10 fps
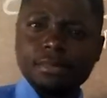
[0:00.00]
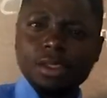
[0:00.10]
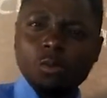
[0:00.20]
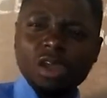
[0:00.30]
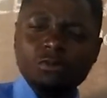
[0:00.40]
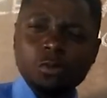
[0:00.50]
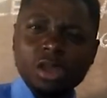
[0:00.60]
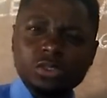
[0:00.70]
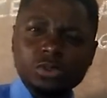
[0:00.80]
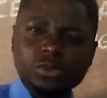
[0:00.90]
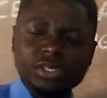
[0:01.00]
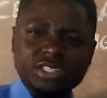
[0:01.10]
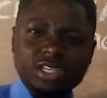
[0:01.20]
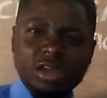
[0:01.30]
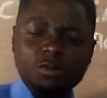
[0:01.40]
what we want to do is
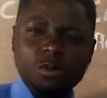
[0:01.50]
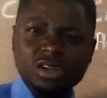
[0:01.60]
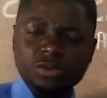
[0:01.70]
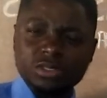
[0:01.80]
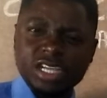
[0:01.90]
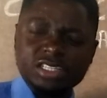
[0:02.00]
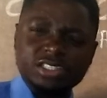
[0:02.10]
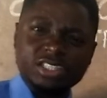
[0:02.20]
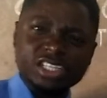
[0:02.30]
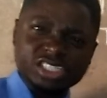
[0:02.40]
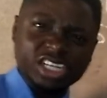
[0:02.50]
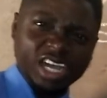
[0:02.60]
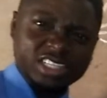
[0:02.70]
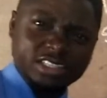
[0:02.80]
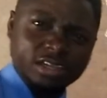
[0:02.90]
we want to start staging
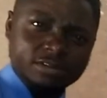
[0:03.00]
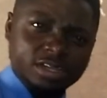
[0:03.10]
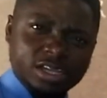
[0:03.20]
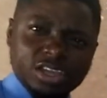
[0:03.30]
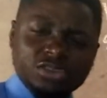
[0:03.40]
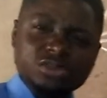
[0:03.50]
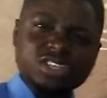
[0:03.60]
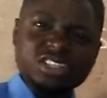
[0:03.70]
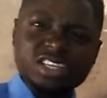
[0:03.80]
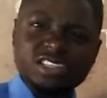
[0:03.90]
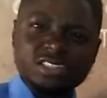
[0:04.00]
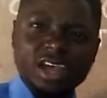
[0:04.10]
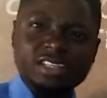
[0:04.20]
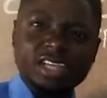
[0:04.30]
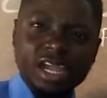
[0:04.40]
cancer using these
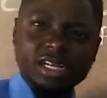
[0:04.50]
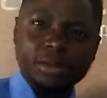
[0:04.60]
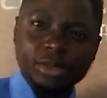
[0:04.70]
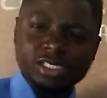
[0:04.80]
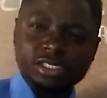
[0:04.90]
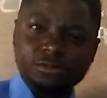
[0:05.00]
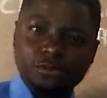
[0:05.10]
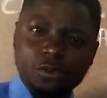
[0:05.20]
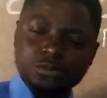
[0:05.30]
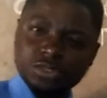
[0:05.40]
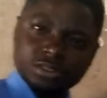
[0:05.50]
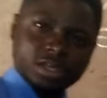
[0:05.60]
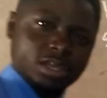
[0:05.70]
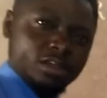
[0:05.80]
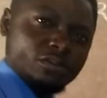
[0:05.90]
diagrammatic forms.
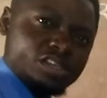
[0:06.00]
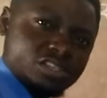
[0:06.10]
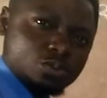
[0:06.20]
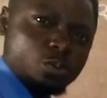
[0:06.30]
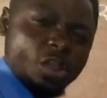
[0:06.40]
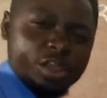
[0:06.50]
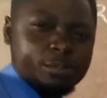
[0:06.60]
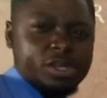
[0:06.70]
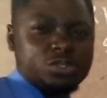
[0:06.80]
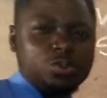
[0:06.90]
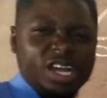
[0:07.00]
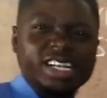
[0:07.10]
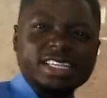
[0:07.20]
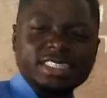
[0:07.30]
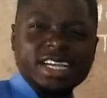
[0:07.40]
These will help us to
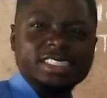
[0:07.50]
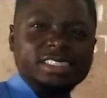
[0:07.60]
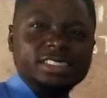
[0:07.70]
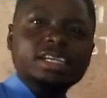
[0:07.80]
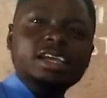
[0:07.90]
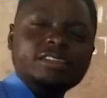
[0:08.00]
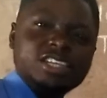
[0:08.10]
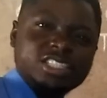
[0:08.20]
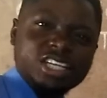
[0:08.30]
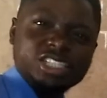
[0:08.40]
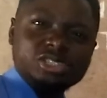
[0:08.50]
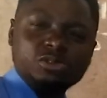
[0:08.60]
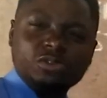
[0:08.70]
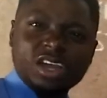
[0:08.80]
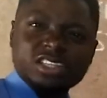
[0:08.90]
understand the stages of
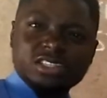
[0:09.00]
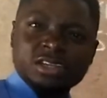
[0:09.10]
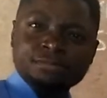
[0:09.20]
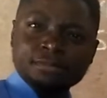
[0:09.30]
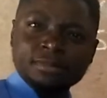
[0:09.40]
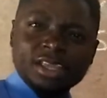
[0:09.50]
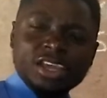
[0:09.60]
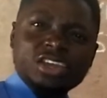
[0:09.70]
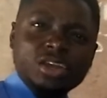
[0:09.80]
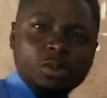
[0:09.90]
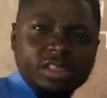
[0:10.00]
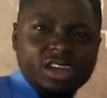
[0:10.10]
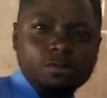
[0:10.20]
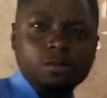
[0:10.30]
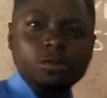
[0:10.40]
cancer in a way that
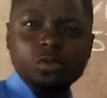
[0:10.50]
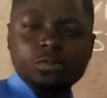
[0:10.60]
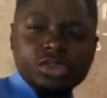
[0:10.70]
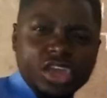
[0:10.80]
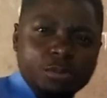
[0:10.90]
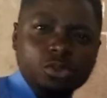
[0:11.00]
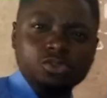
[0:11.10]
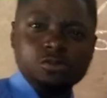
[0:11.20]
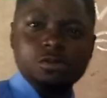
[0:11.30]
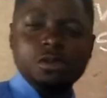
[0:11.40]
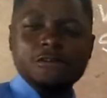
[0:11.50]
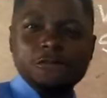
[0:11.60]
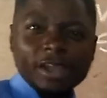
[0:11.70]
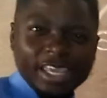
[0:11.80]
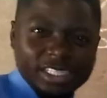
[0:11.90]
we will not be able to
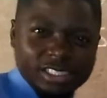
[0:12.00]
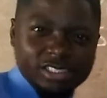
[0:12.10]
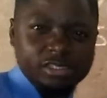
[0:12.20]
forget it